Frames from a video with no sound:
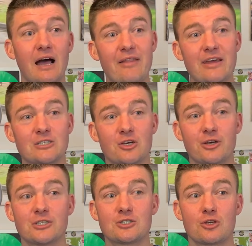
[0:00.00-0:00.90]
I then
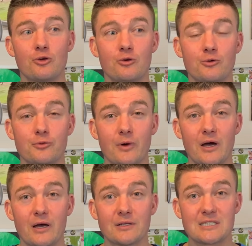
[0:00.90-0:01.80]
took it to
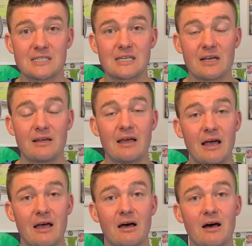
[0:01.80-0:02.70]

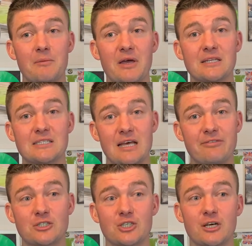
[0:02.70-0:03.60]
Ironman
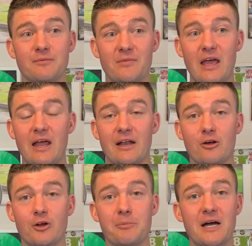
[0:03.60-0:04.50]
Staffordshire, and I
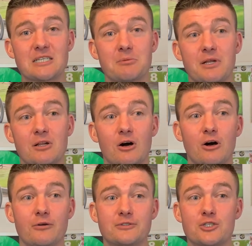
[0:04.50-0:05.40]
got a bike split
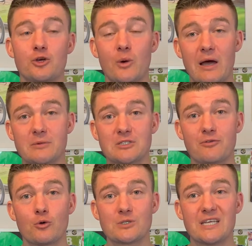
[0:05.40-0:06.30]
of 2 hours
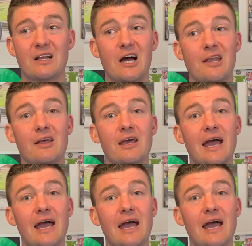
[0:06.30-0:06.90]
49.